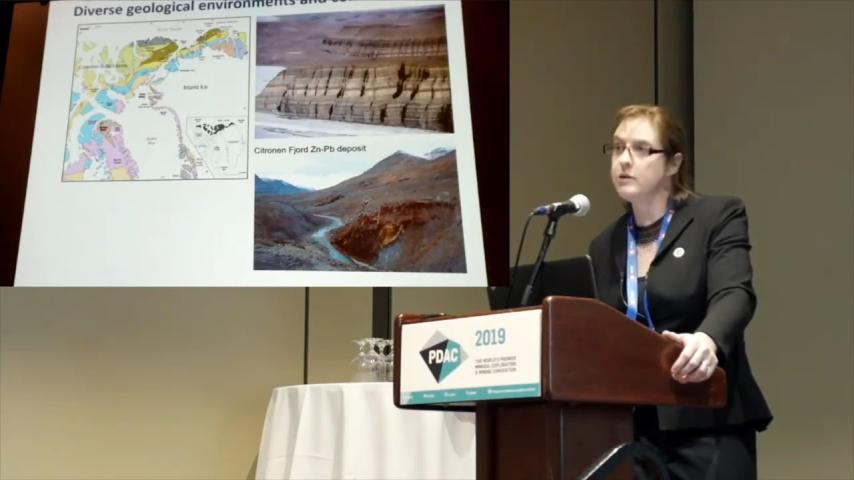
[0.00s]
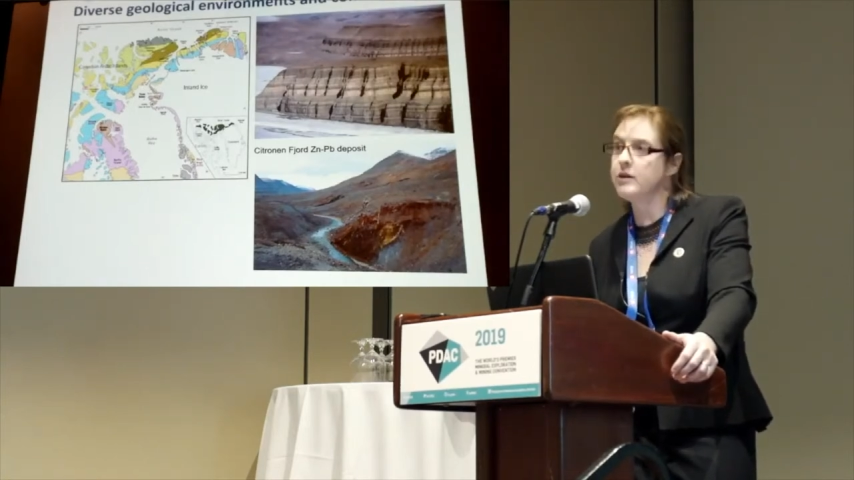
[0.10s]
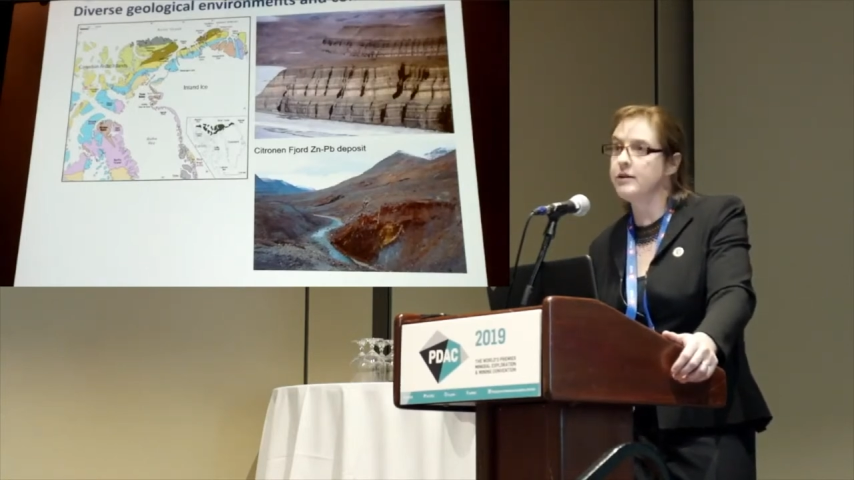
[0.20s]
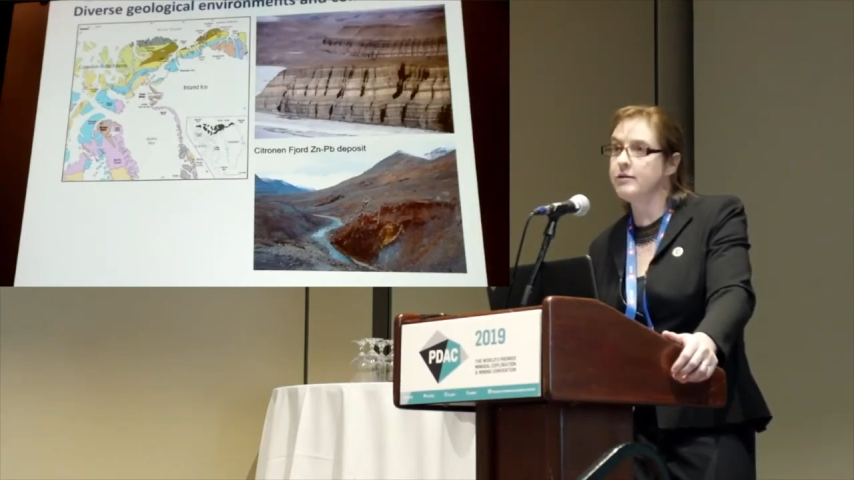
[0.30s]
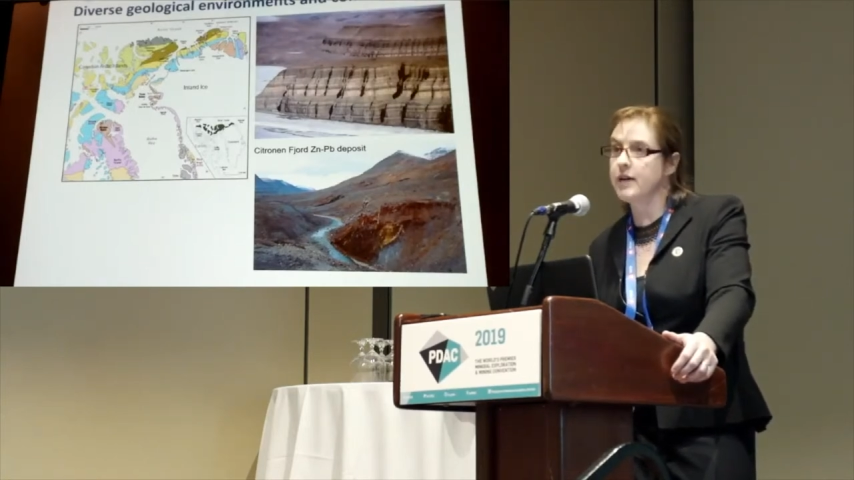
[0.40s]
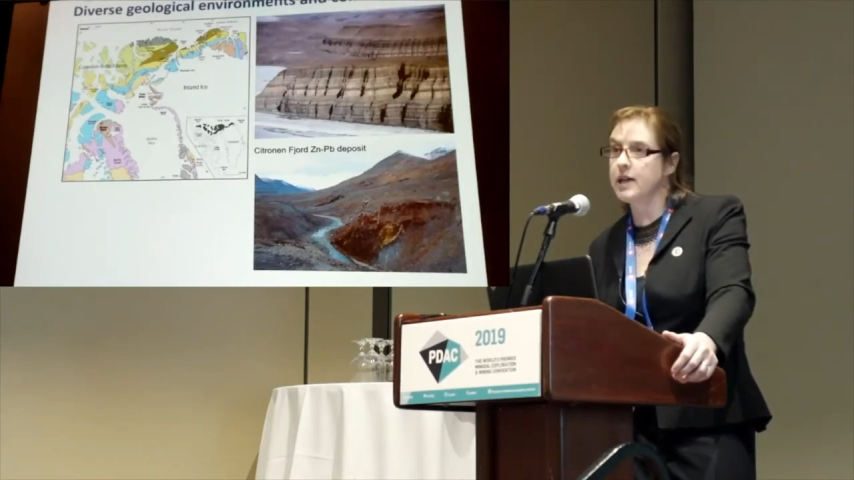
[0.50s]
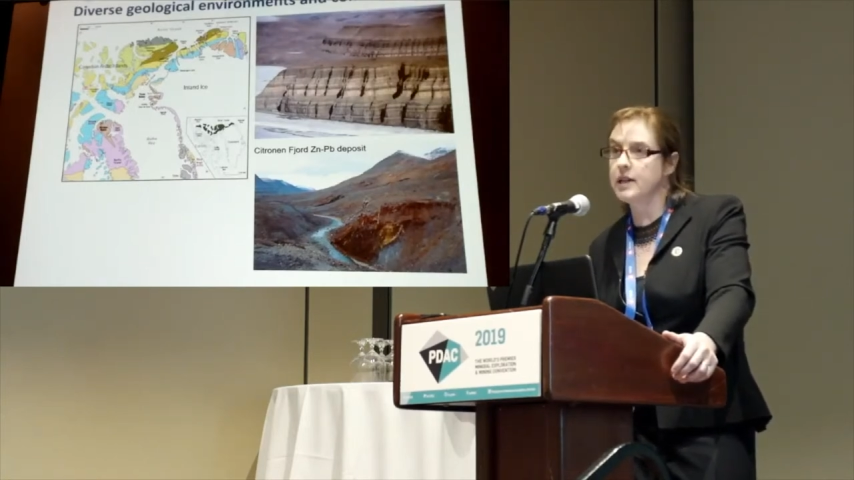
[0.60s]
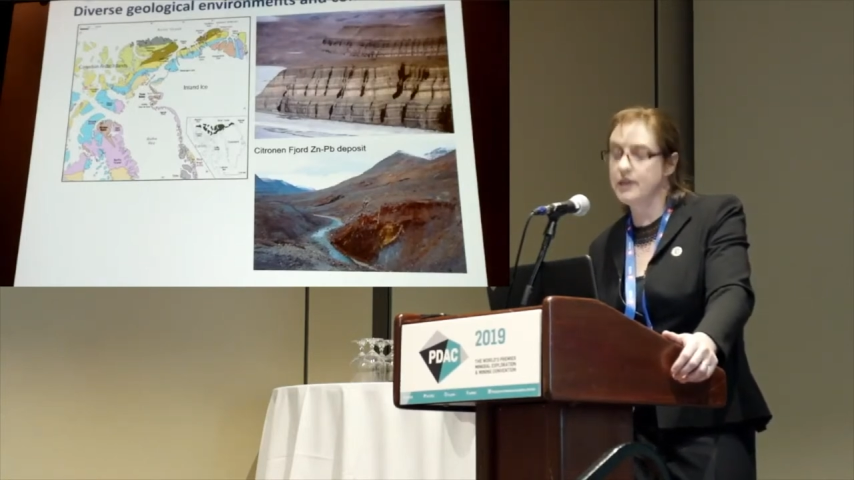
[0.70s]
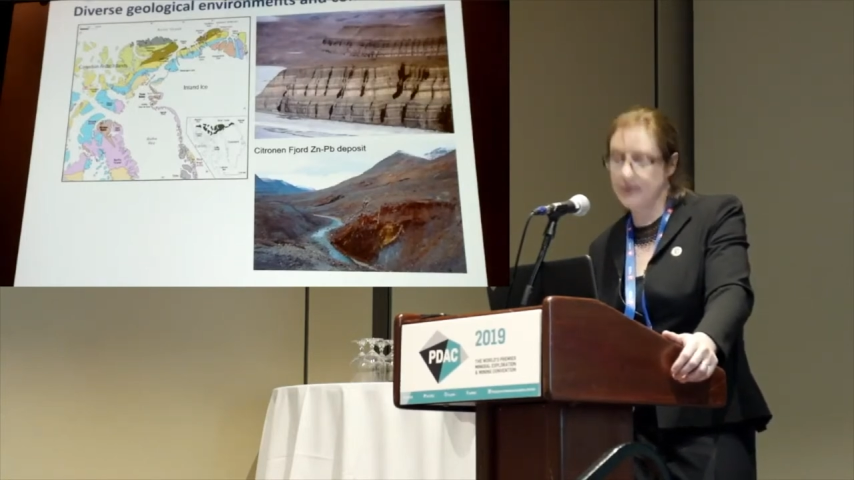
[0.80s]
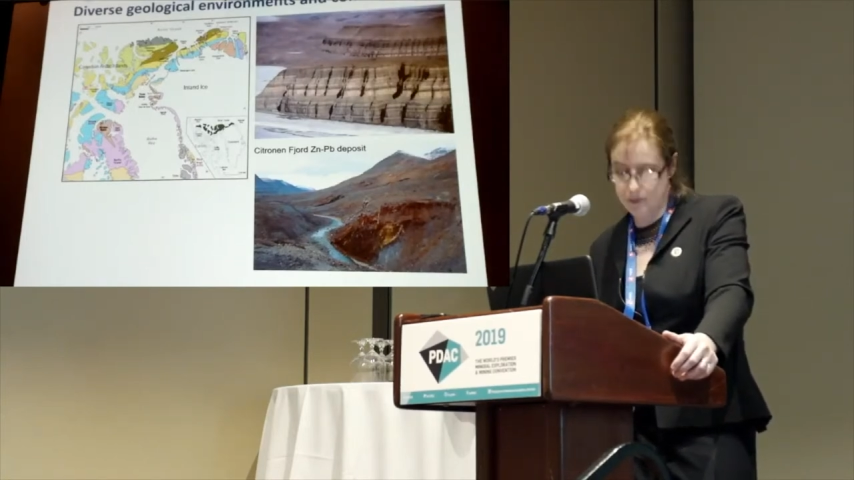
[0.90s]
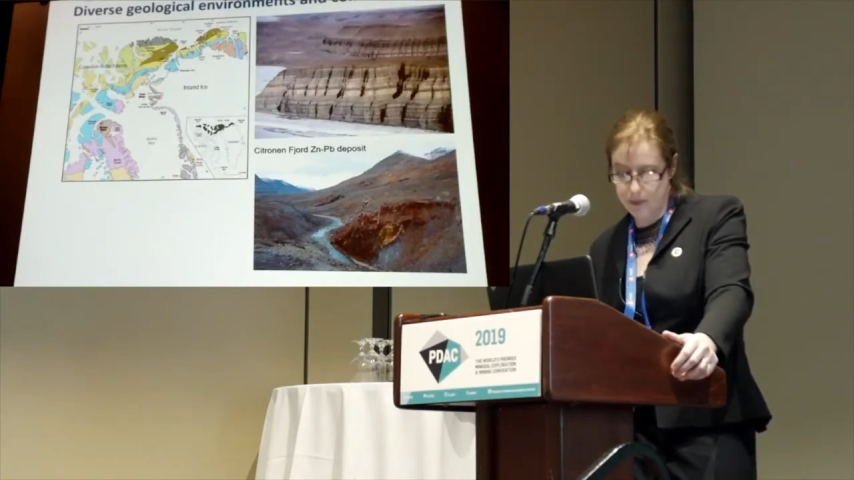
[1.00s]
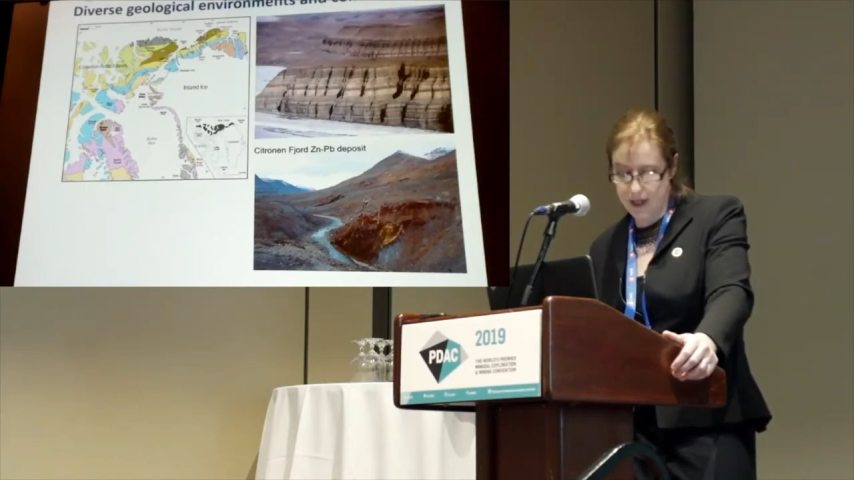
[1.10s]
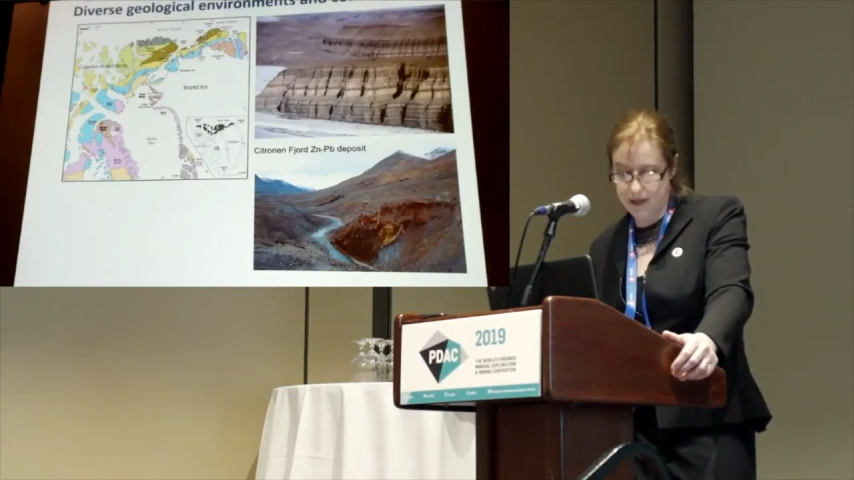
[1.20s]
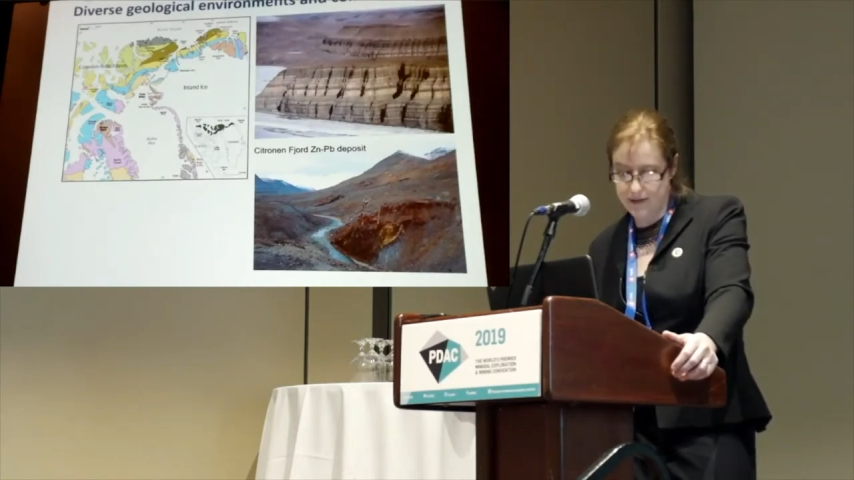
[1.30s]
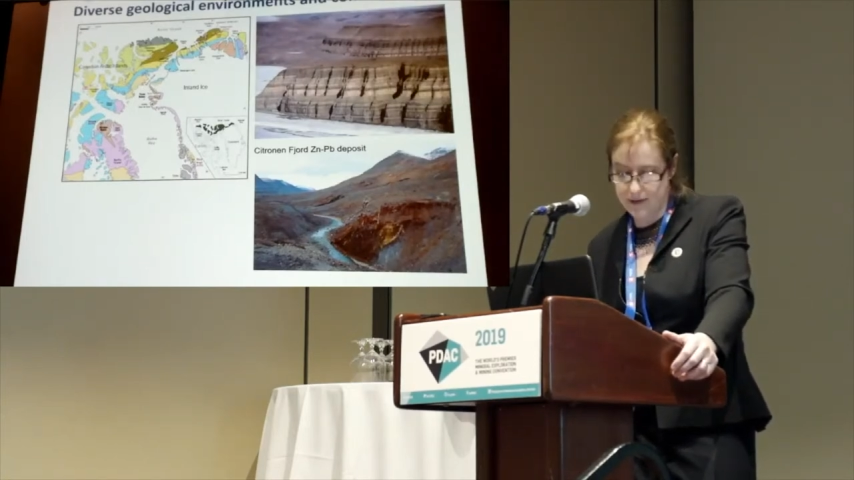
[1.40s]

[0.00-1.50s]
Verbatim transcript: shallow marine Franklinian